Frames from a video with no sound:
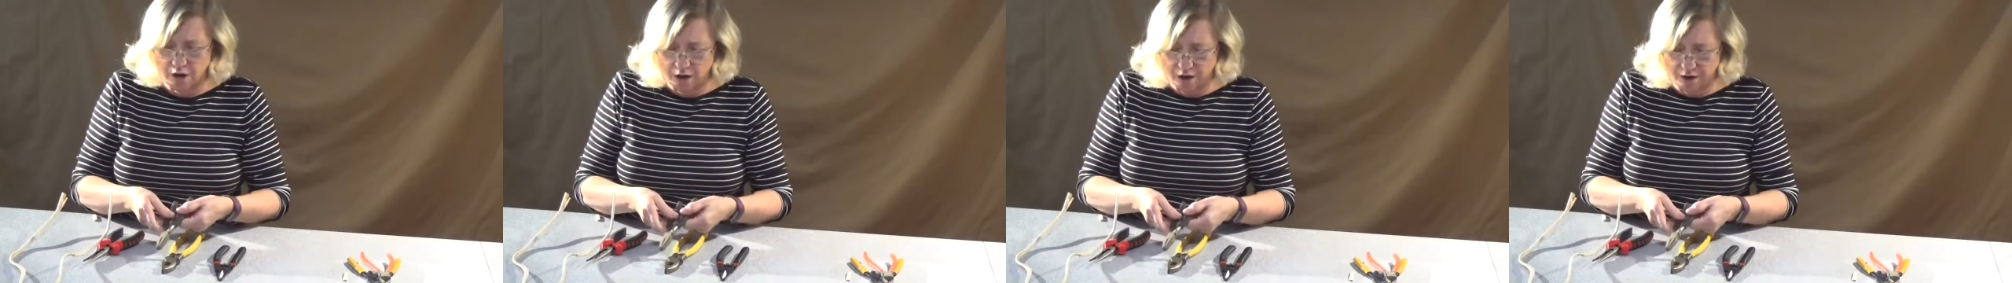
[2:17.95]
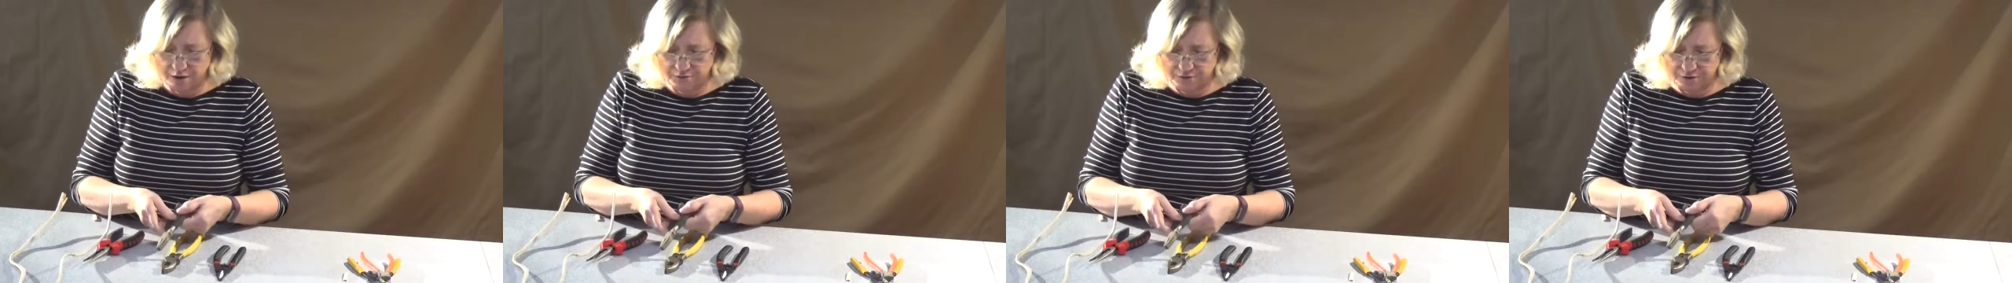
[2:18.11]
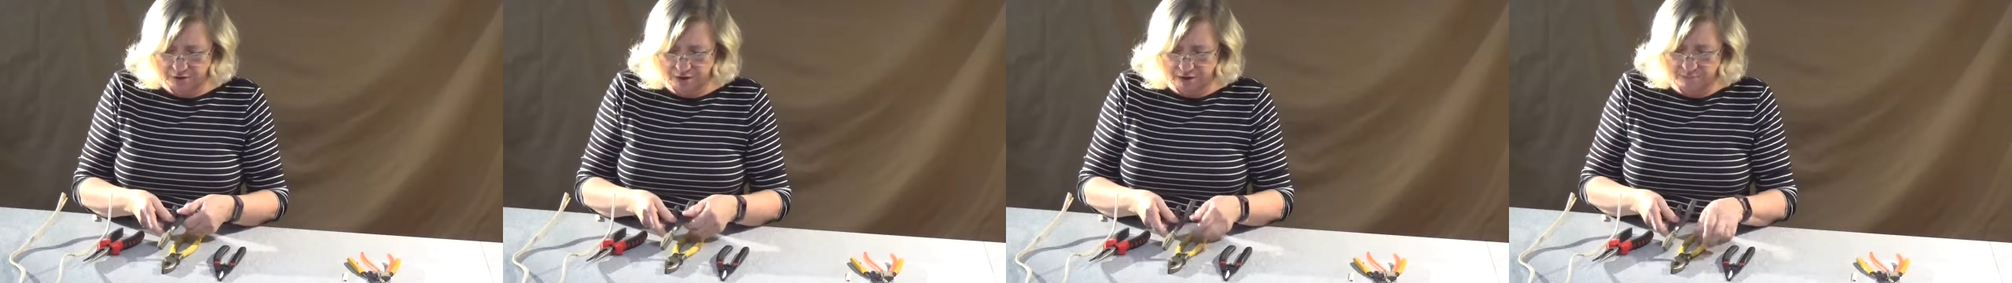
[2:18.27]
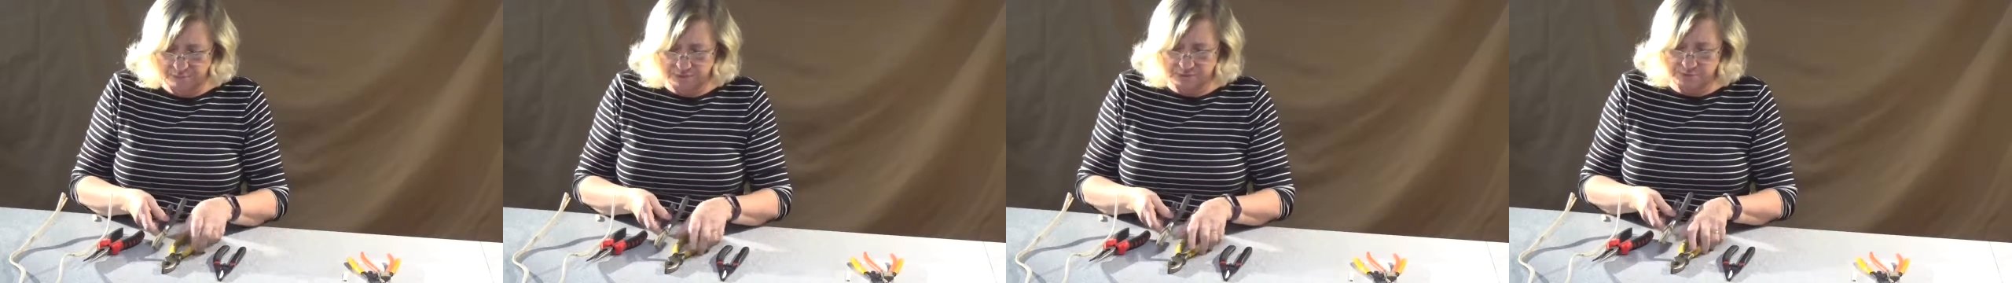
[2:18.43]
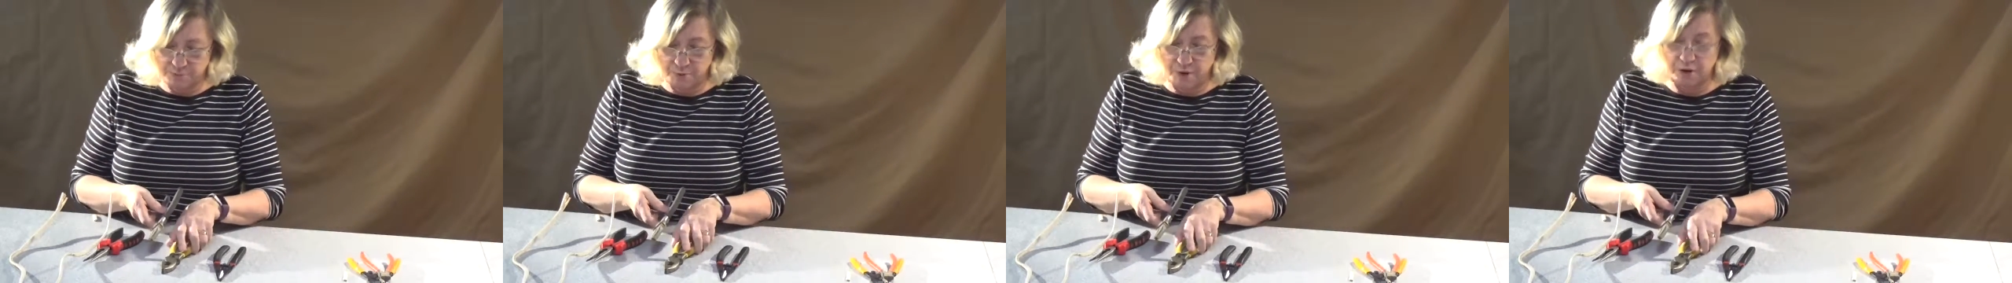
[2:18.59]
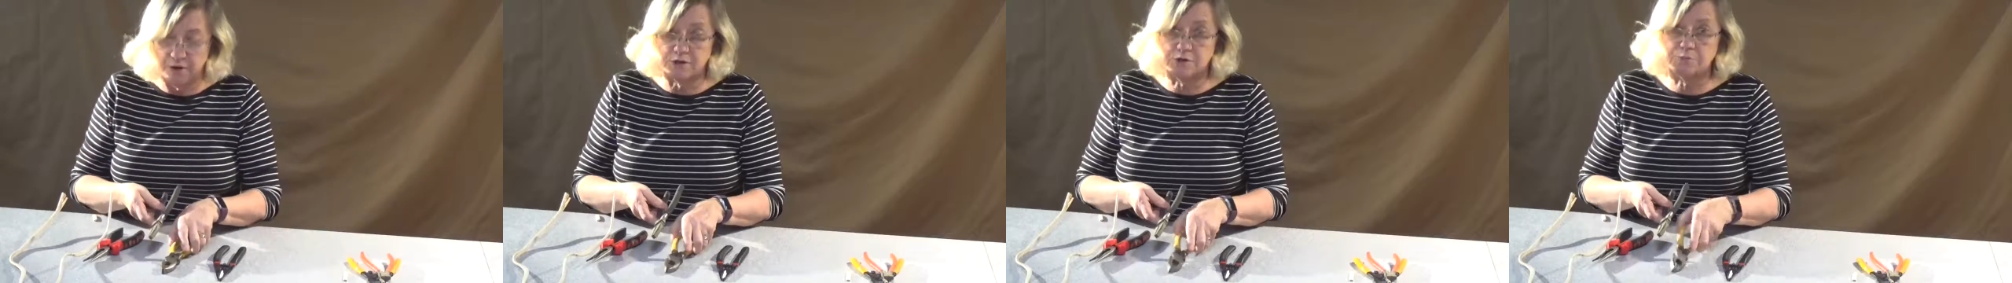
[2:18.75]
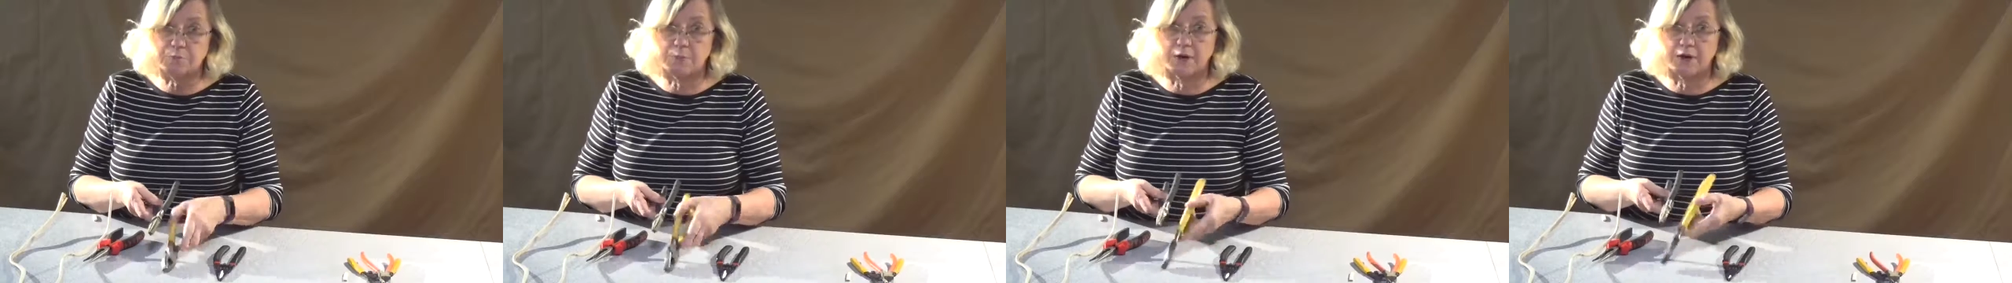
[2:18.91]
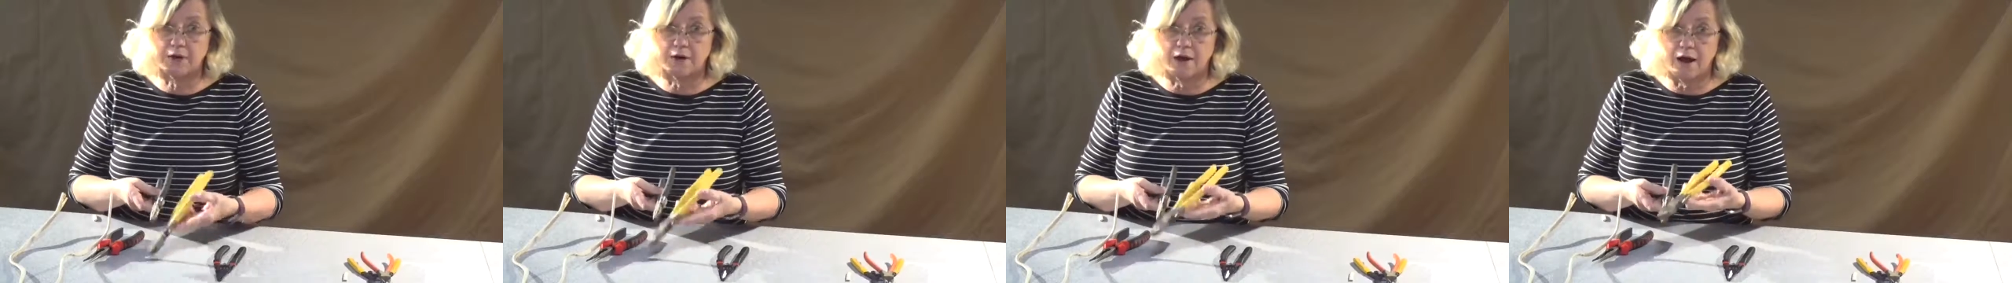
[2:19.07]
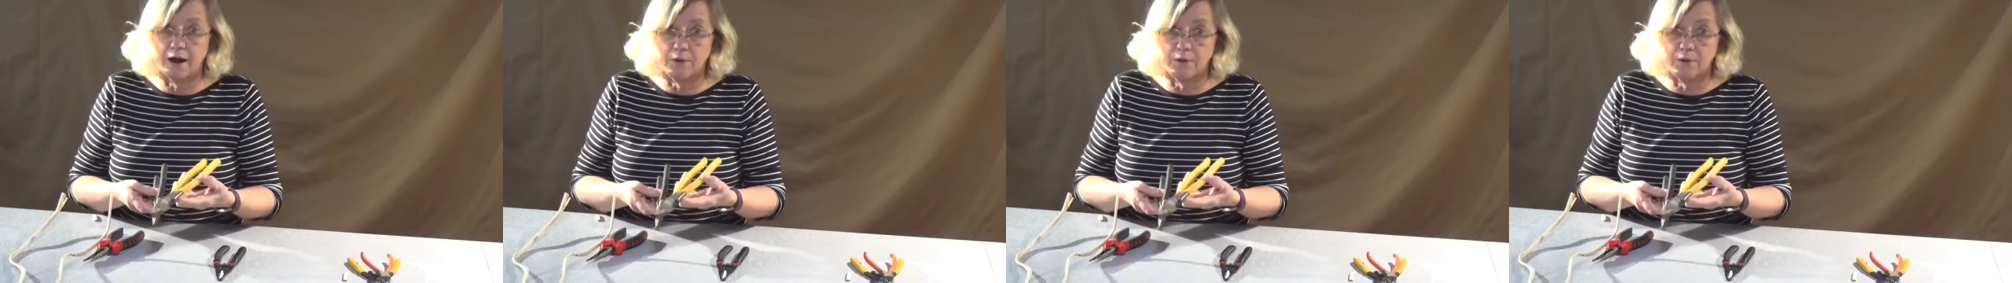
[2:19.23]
of the lineman's pliers, but